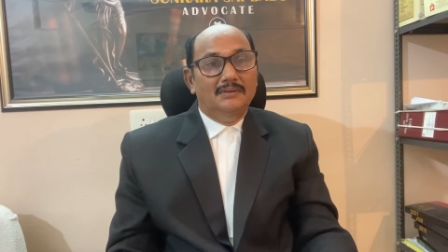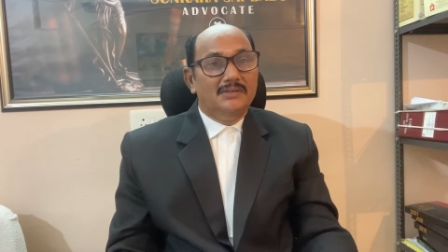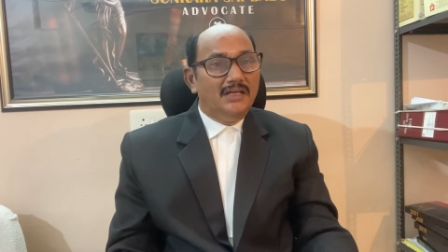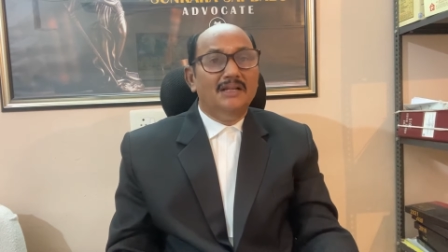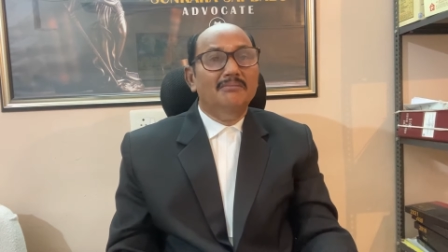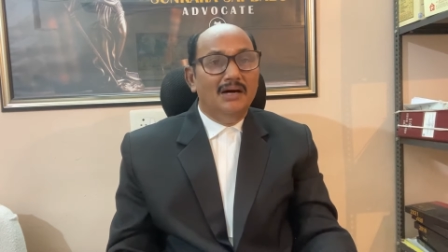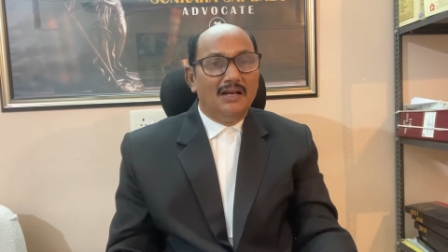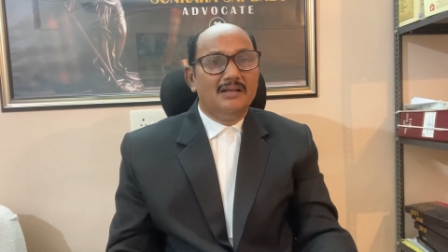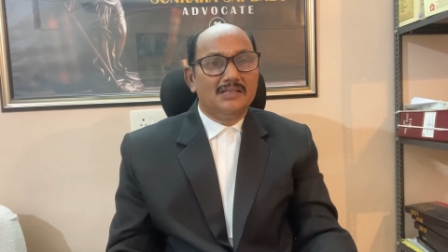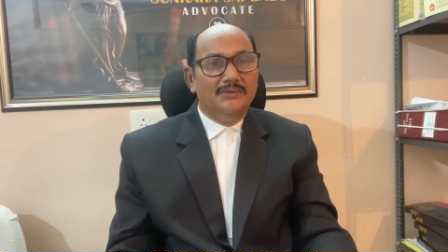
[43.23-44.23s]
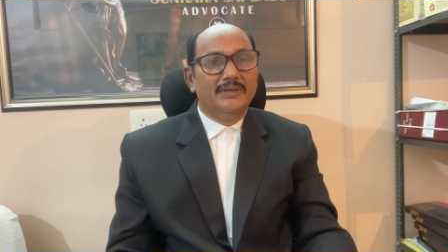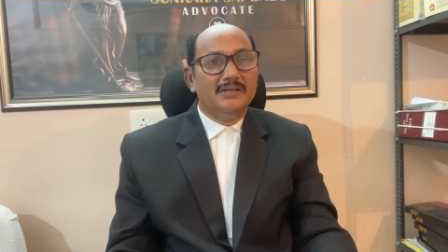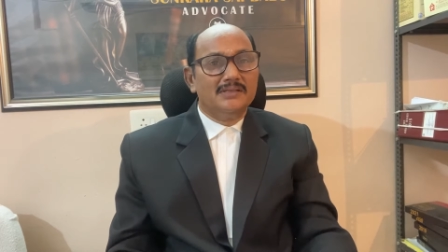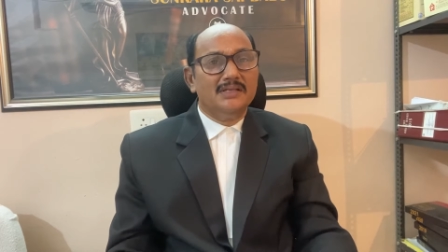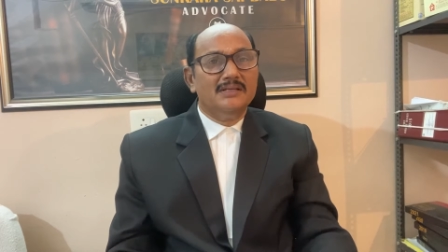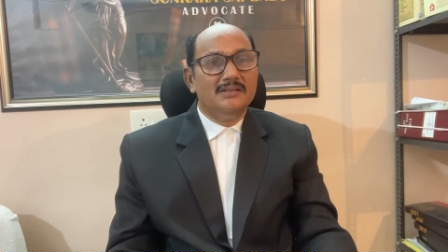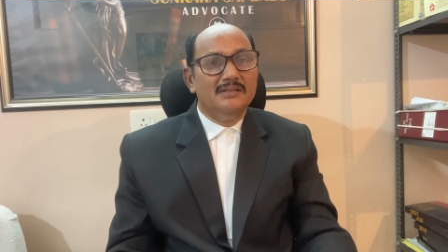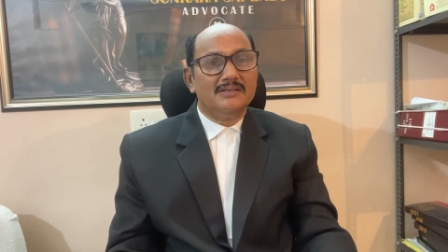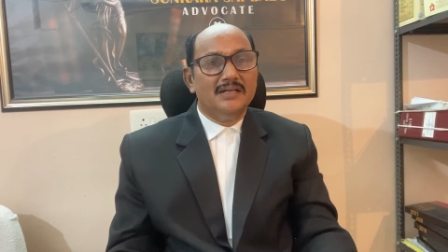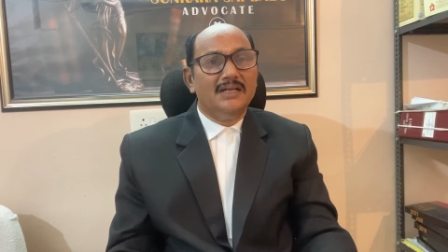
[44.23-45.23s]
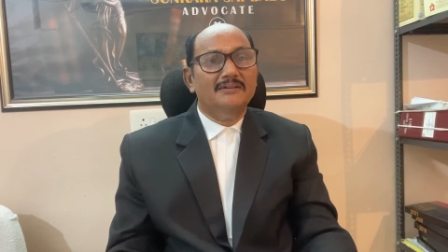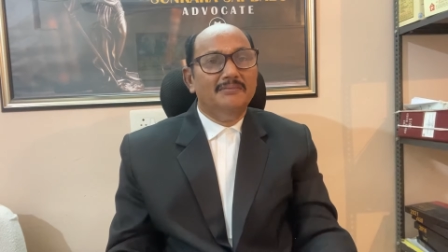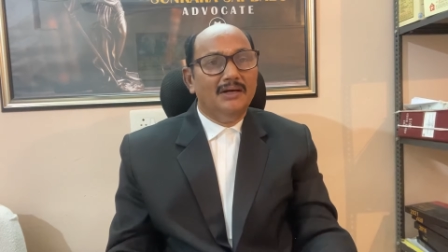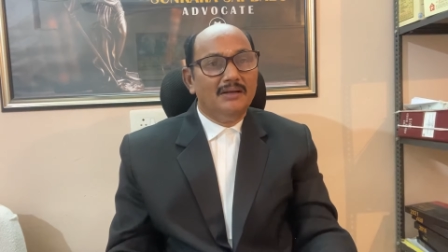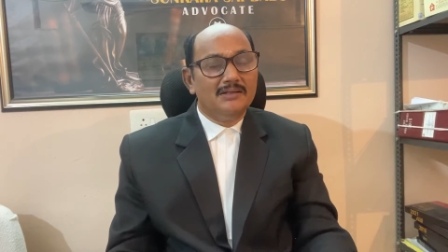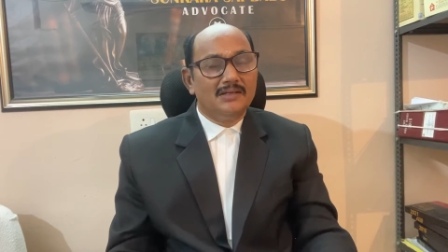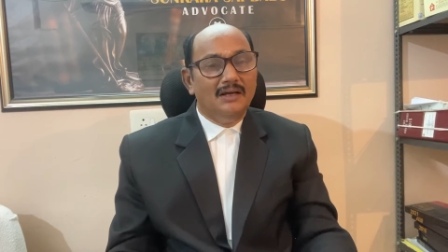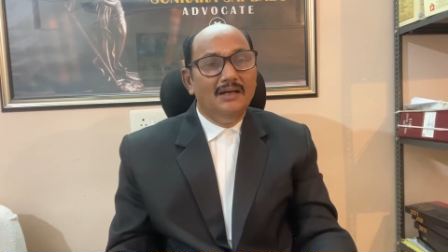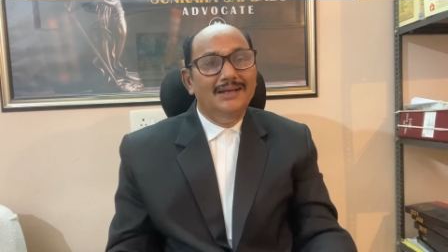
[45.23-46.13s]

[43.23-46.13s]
state of Maharashtra, we can say the state of Maharashtra,